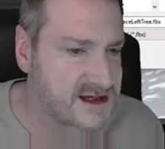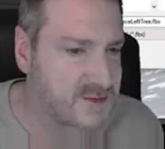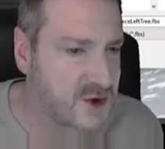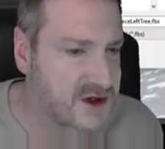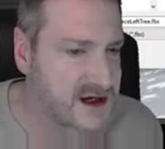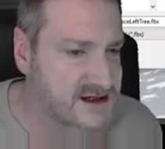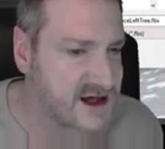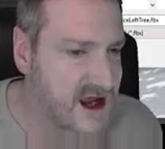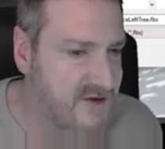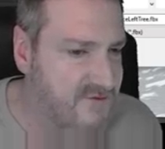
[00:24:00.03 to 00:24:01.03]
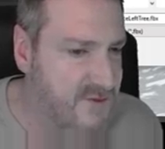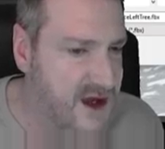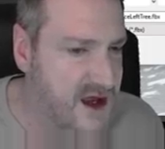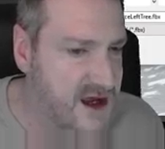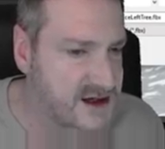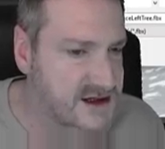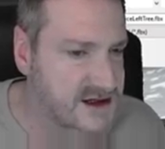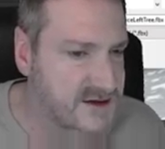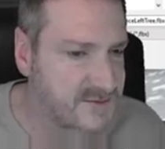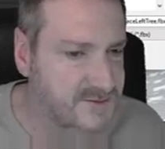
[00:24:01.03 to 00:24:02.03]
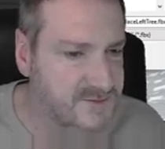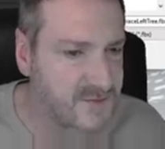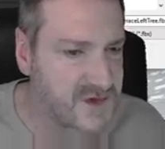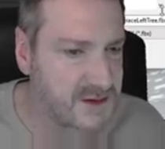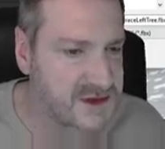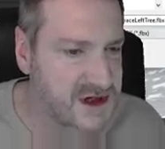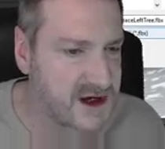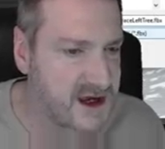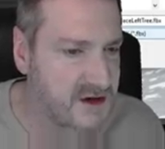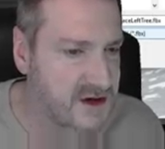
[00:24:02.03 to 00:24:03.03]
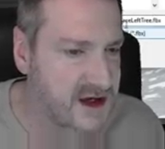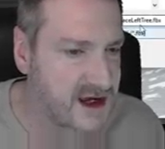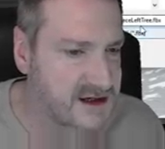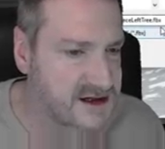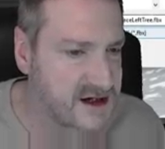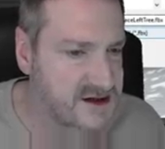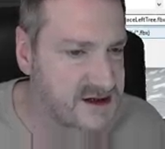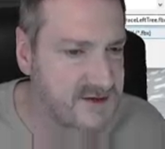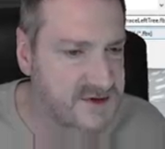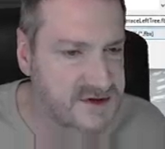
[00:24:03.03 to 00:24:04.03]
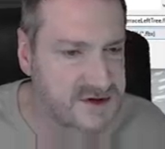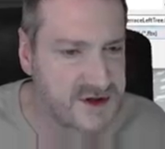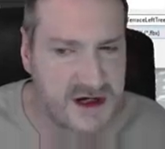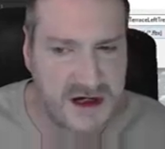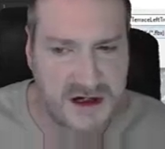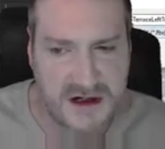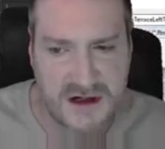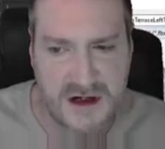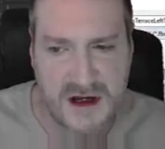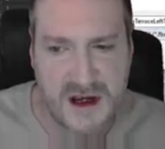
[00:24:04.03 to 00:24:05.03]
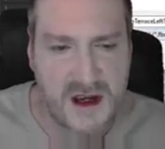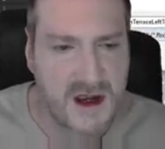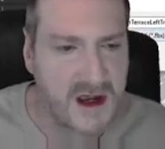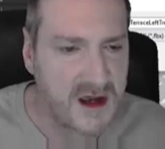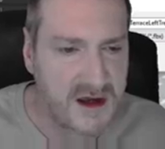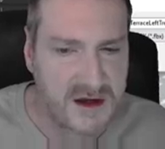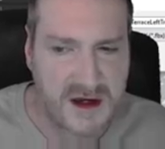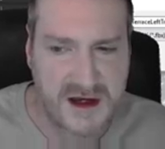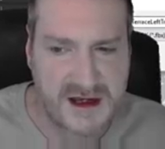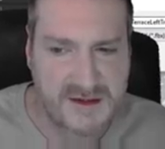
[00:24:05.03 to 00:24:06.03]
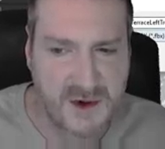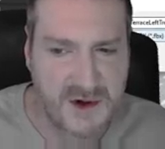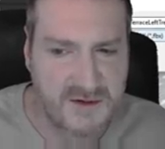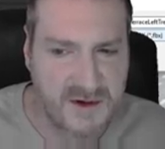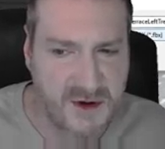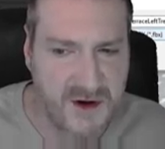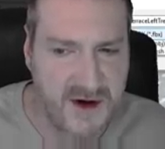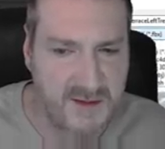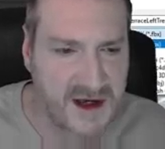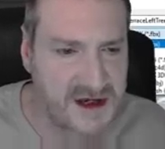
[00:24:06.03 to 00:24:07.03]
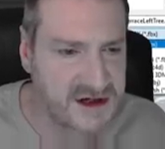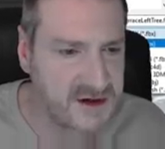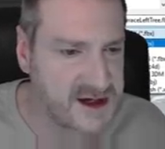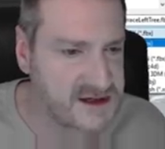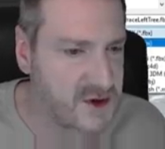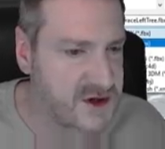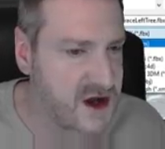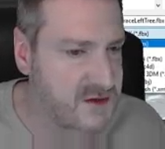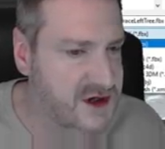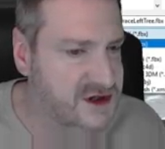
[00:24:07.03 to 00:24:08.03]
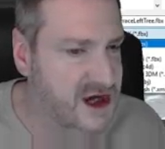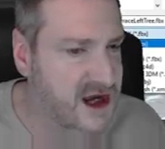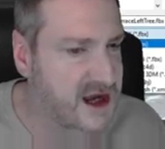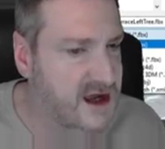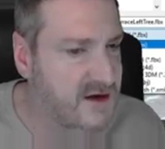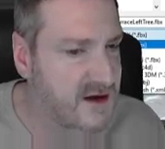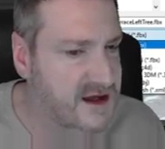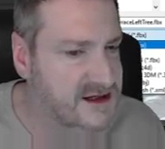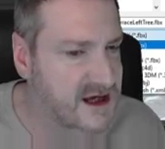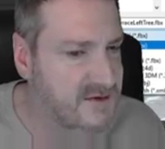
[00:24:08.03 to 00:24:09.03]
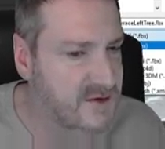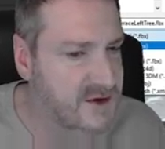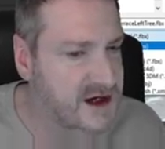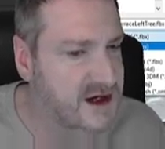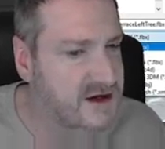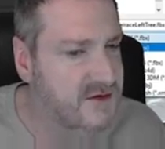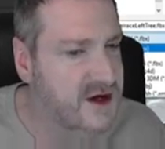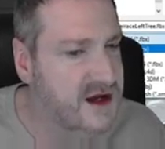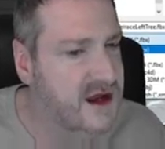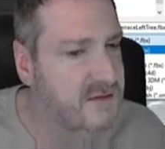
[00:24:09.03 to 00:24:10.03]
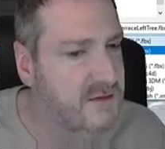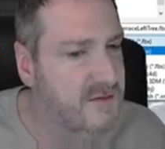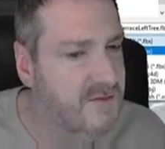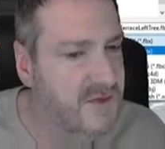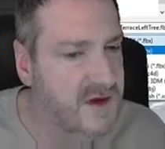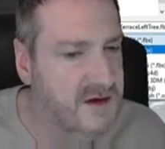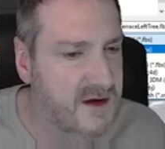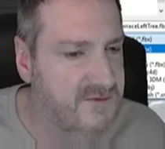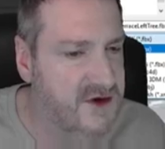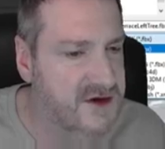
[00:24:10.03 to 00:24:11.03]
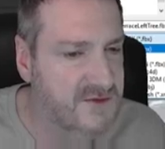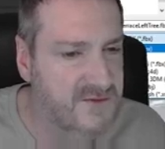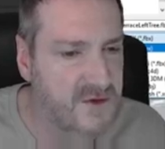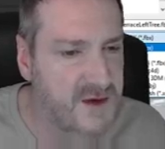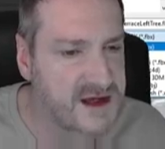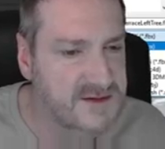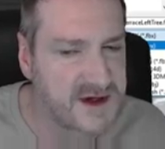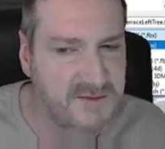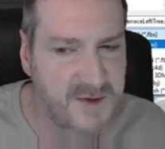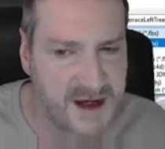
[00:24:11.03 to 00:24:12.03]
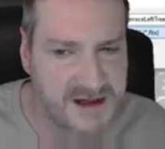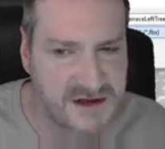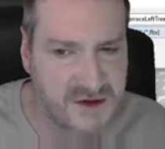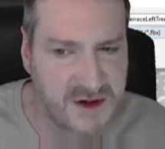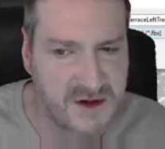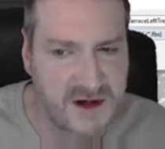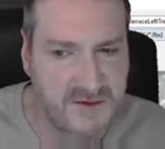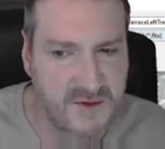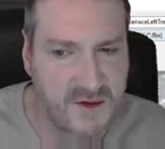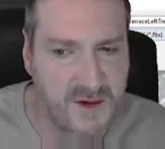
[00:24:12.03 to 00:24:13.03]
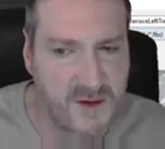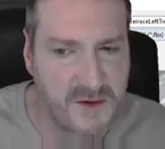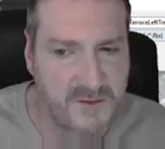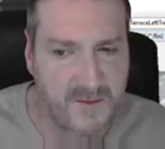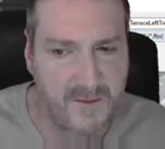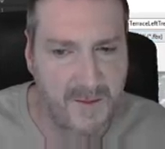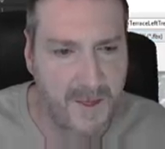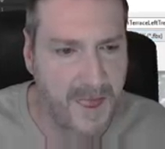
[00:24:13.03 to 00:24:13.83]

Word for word: uh, export it as an F B X, so I'm just going to call it Garden Terrace Left Tree. You can export, the program allows you to export an O B J, uh, C four D, three D M, a few different formats, but F B X should be good enough for what we want.